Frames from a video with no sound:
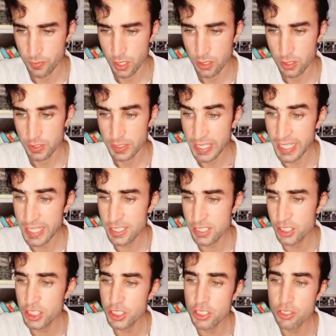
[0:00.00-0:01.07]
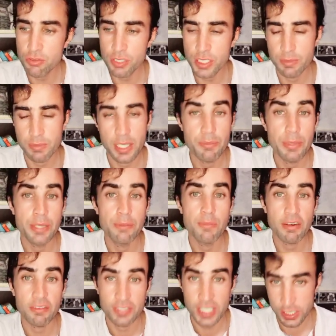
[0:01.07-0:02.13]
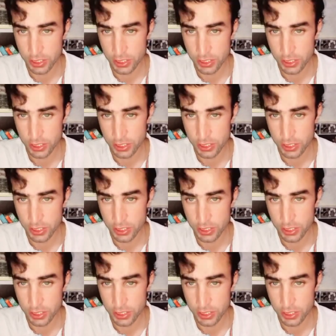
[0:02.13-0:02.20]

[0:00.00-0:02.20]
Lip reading: the Herat dream, Marxist